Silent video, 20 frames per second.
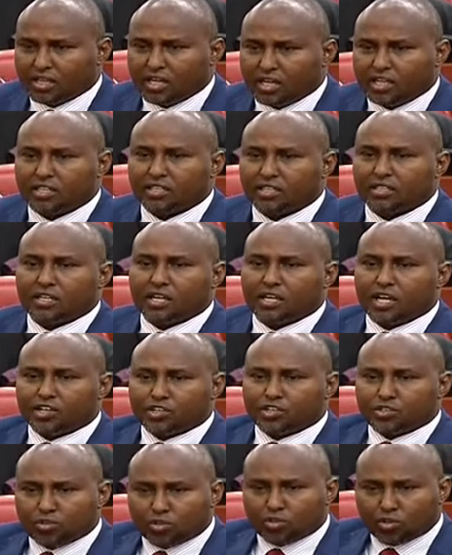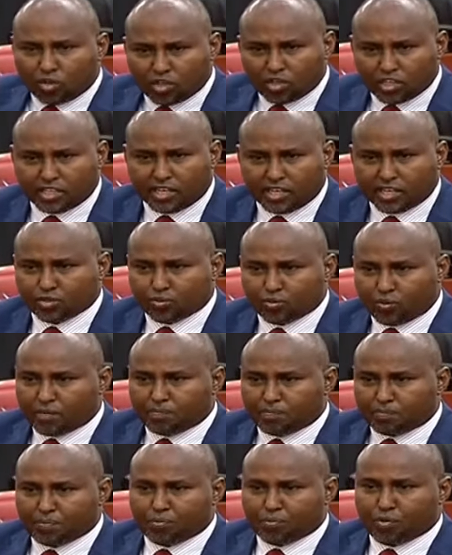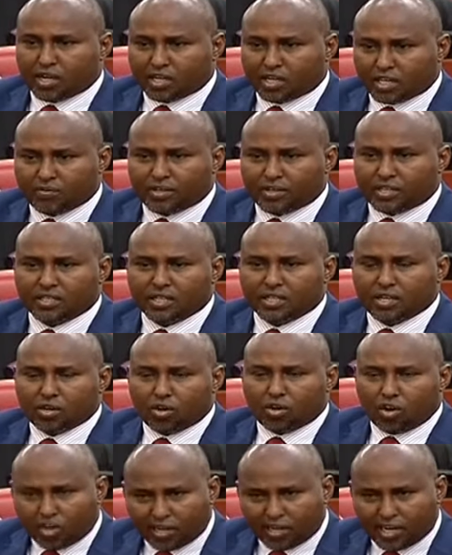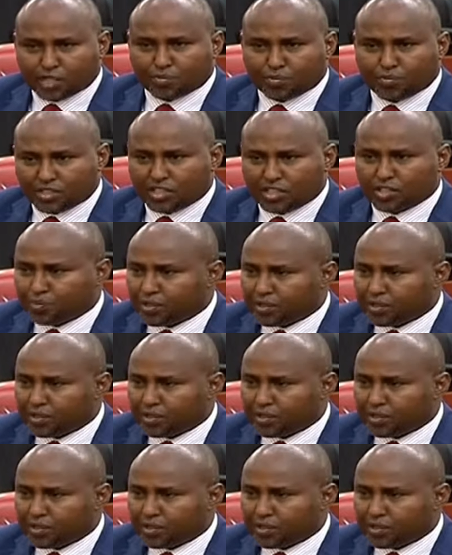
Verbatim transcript: then in the national holidays when people are given honors, Mr.